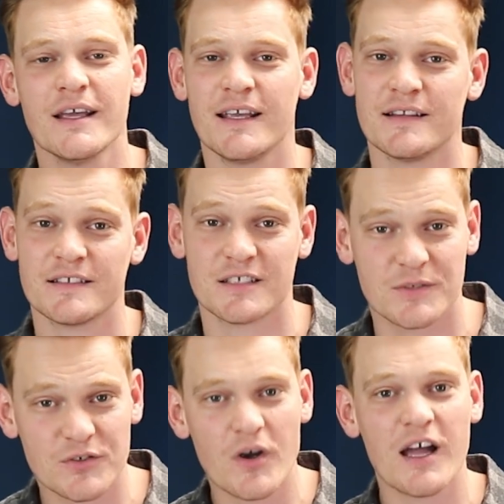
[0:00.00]
hit the
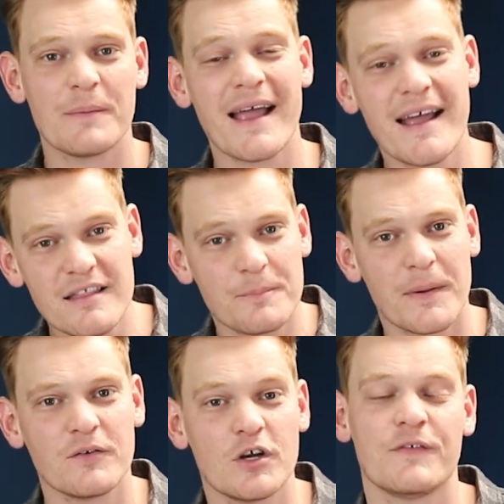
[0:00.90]
subscribe and the
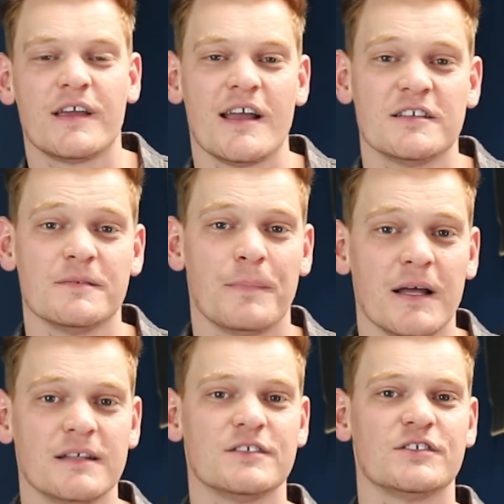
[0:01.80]
bell notification
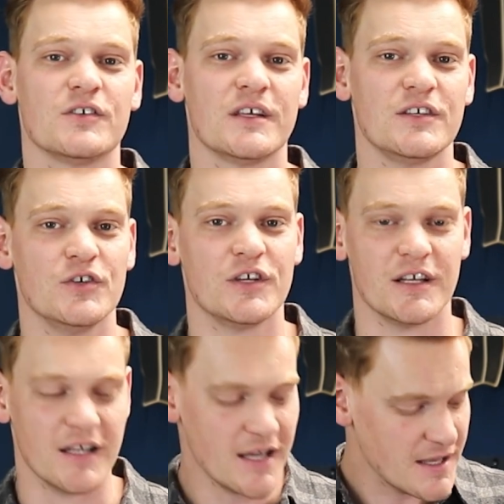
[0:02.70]
button so that you
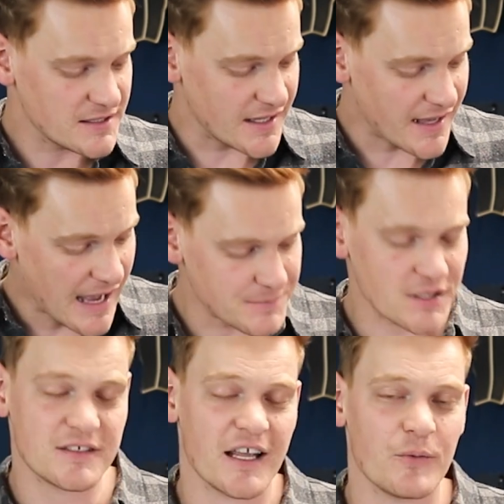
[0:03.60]
can stay up
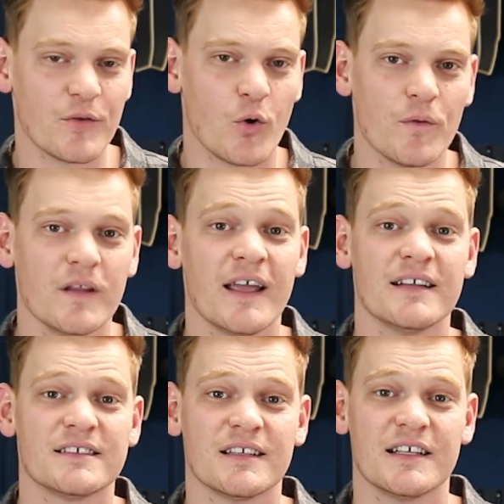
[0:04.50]
to date with all the
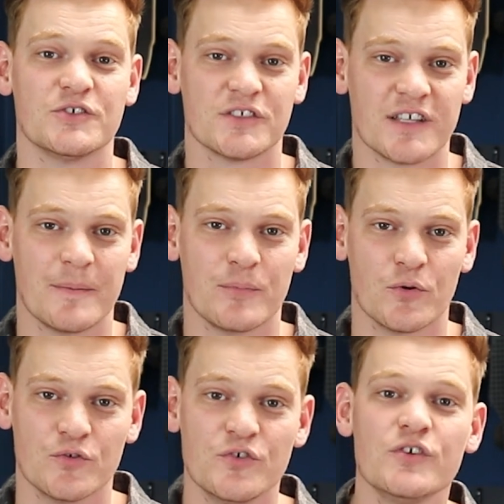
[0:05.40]
latest electric
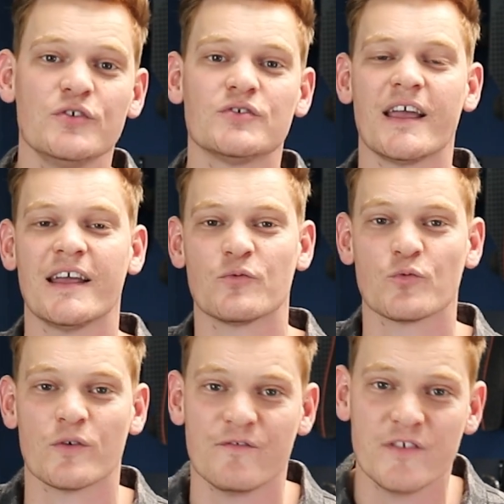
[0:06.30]
skateboard news and
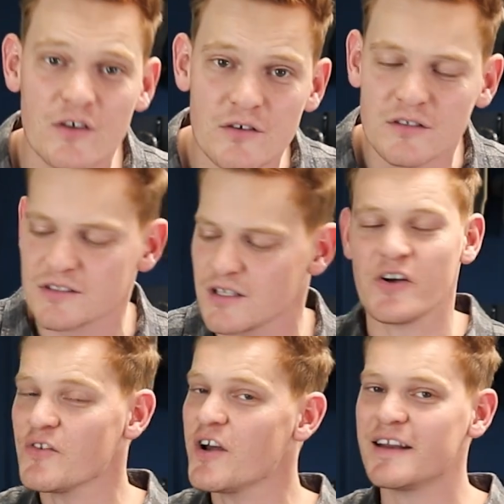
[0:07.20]
reviews.
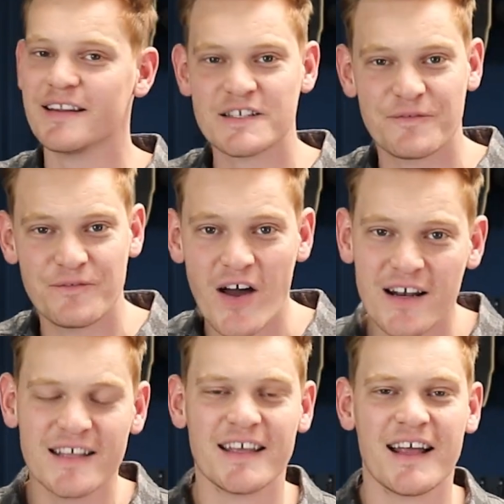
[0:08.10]
Alrighty, let's
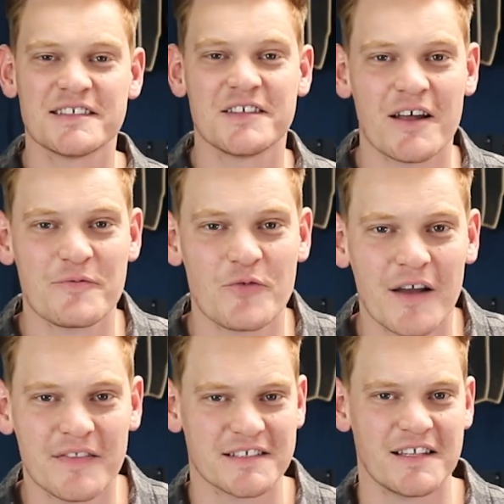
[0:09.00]
finally get outside and
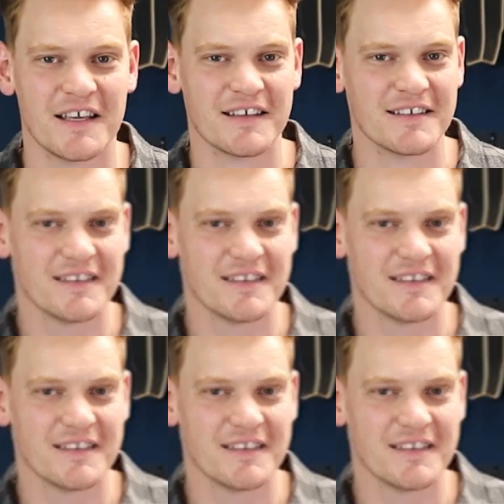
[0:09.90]
ride this thing.